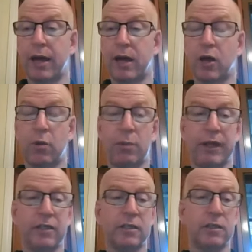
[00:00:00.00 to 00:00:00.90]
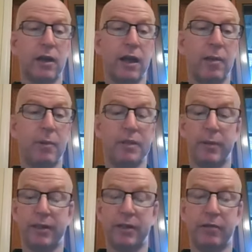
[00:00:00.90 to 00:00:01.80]
complex
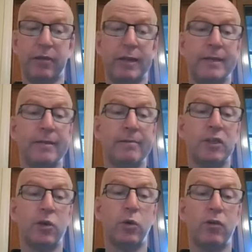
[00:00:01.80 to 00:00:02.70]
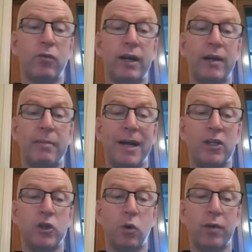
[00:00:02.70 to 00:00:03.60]
perspective. So you want to really make
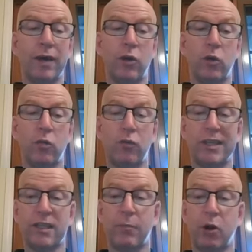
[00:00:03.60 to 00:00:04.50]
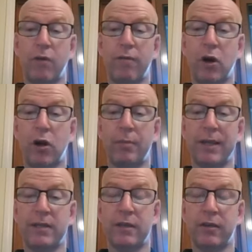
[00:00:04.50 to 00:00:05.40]
sure that your risk profile
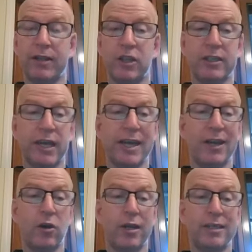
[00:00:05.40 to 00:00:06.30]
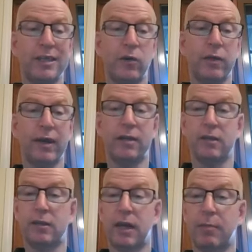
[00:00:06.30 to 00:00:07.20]
means that you're actually taking on a deal that
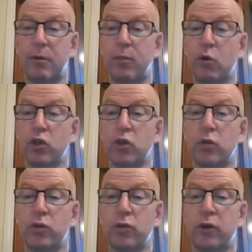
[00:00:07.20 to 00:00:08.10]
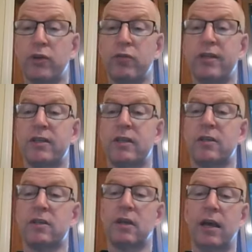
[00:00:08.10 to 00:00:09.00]
is proportional to those
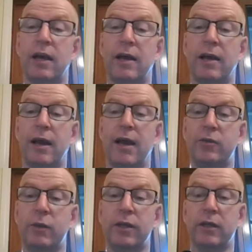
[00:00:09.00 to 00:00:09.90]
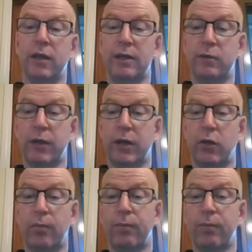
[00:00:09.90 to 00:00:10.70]
risks as we go.